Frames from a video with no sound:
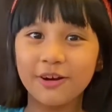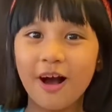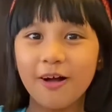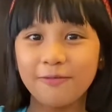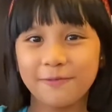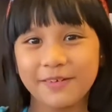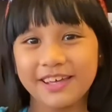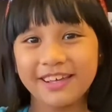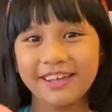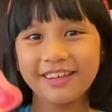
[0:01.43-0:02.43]

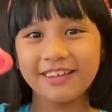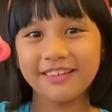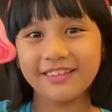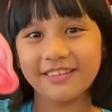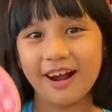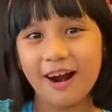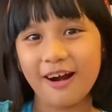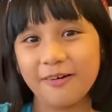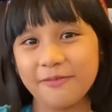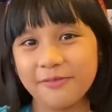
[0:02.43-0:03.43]
Dolphins are
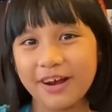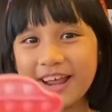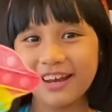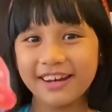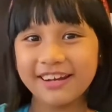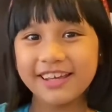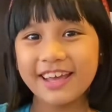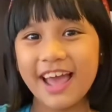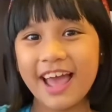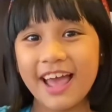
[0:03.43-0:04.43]
friendly
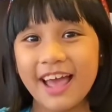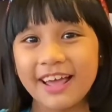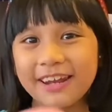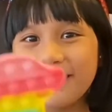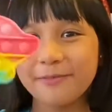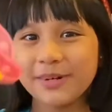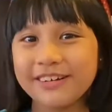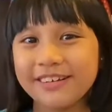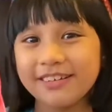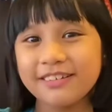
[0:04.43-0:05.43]

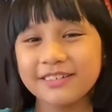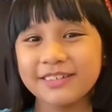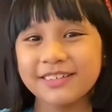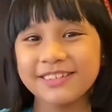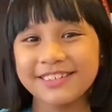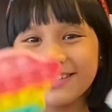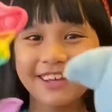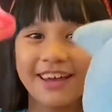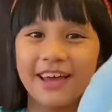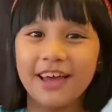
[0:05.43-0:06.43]
animals.
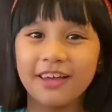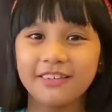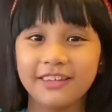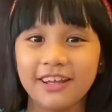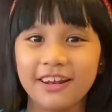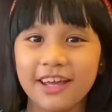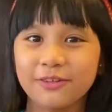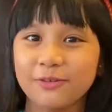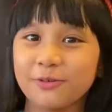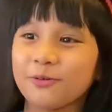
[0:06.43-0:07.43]
They like
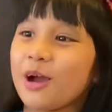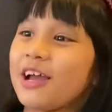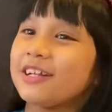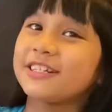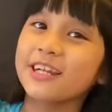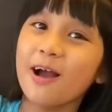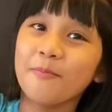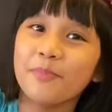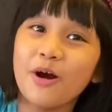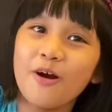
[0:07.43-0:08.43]
to jump
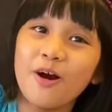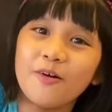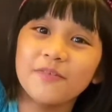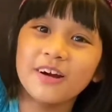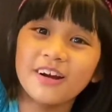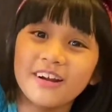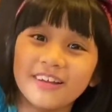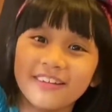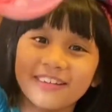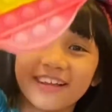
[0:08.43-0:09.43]
over the
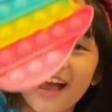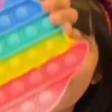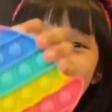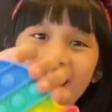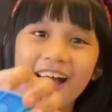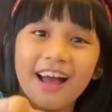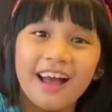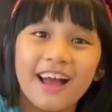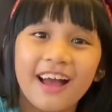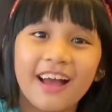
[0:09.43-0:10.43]
sky,
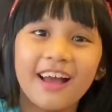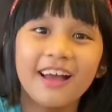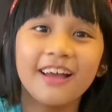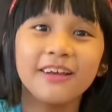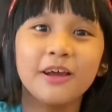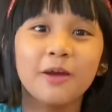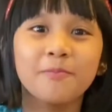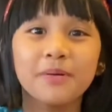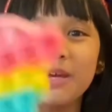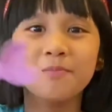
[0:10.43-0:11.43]
and
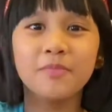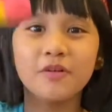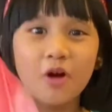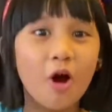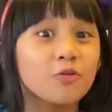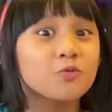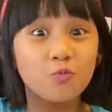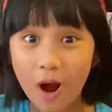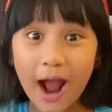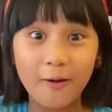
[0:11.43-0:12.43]
people goes,
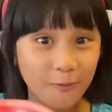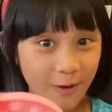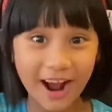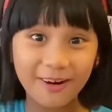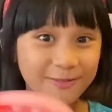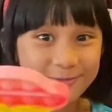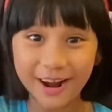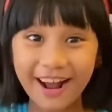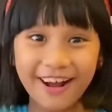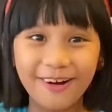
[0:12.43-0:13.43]
wow, wow, wow.